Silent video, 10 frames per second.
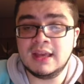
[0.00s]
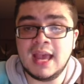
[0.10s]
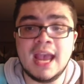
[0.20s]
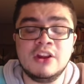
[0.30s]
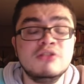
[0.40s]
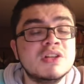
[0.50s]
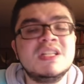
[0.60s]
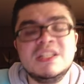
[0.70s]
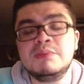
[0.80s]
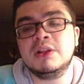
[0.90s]
And you just
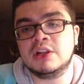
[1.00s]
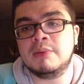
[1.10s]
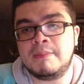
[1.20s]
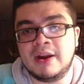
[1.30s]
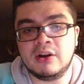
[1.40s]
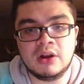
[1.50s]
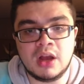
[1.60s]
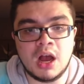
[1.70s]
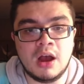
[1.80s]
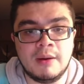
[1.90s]
need to be a little bit better.
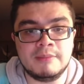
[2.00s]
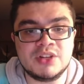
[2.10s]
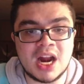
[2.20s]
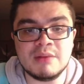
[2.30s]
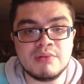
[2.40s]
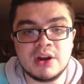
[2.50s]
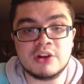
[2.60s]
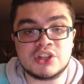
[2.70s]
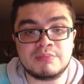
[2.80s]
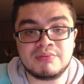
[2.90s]
Um, Johnny Brito
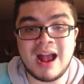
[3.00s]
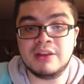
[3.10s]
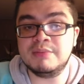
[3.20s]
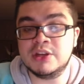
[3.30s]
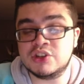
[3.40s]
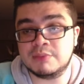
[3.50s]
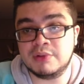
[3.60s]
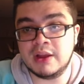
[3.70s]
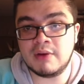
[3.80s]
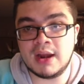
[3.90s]
should probably be in triple
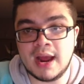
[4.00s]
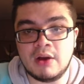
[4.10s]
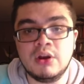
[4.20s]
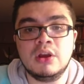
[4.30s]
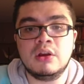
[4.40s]
A right now,